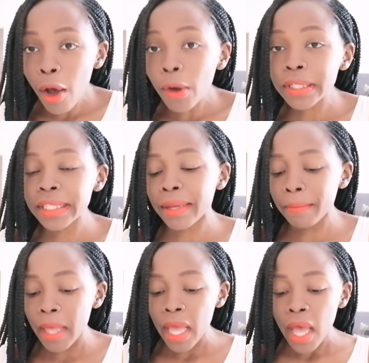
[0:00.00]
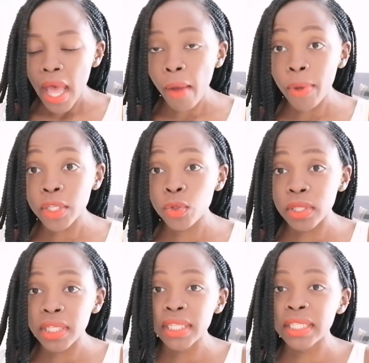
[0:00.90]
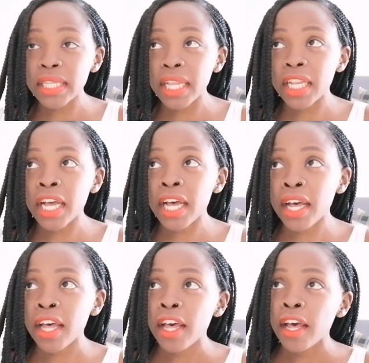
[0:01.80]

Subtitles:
awesome. I went with it, and the